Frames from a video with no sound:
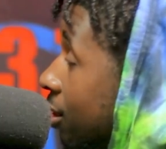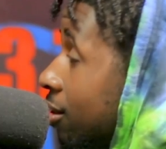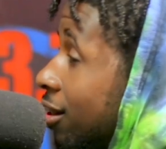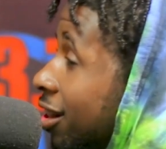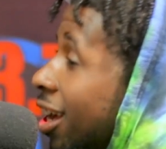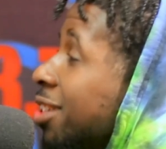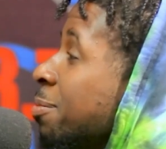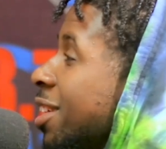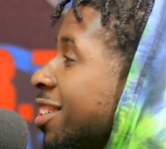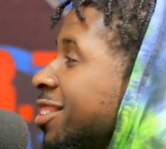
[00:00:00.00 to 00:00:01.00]
You can catch
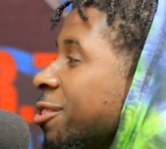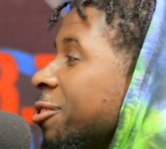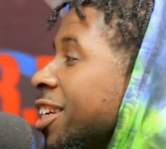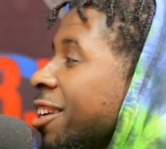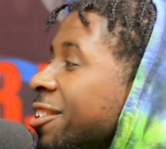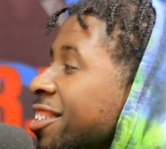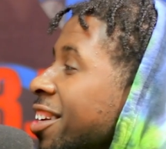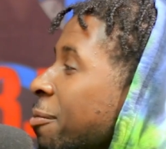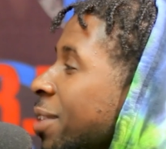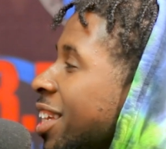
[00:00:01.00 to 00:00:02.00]
me in the studio.
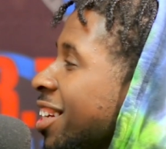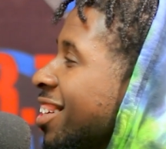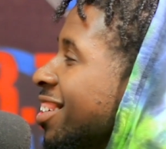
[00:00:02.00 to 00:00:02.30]
I mean,